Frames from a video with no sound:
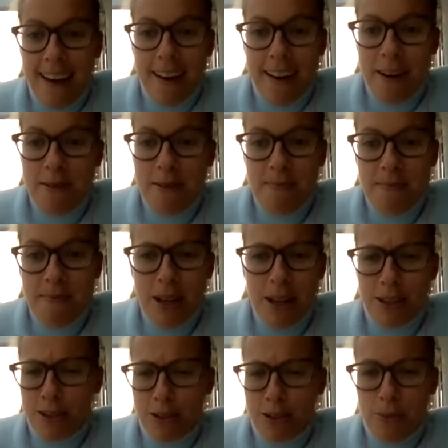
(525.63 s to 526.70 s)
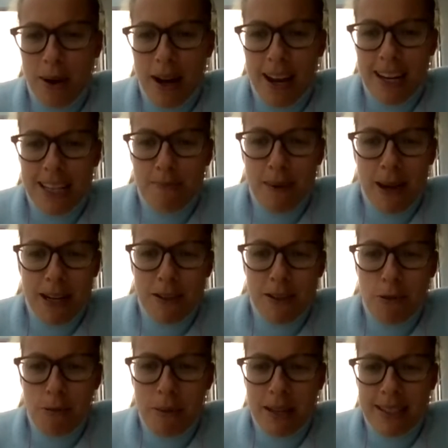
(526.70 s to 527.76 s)
It's just what I
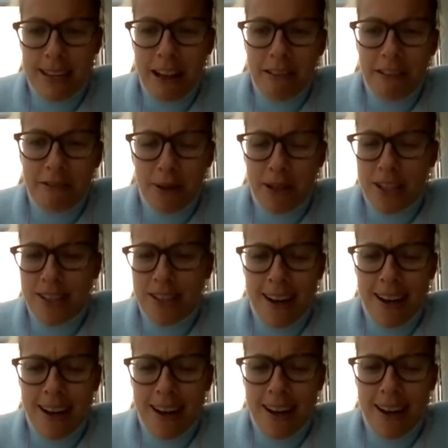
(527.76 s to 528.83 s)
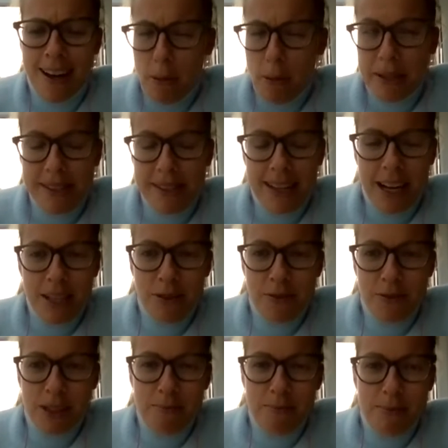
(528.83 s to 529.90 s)
expected from myself, which probably
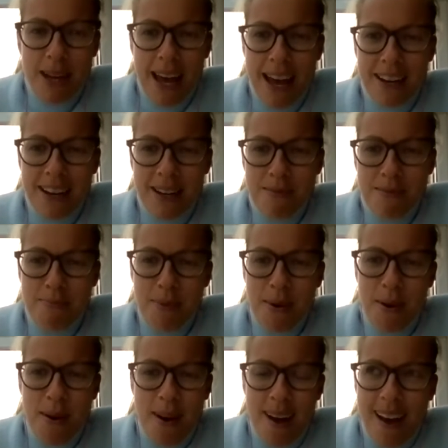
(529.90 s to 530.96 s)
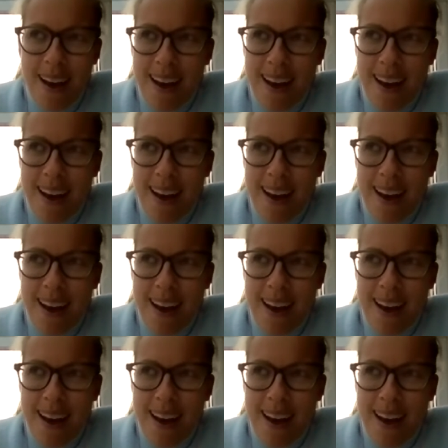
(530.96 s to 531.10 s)
sounds really big-headed, but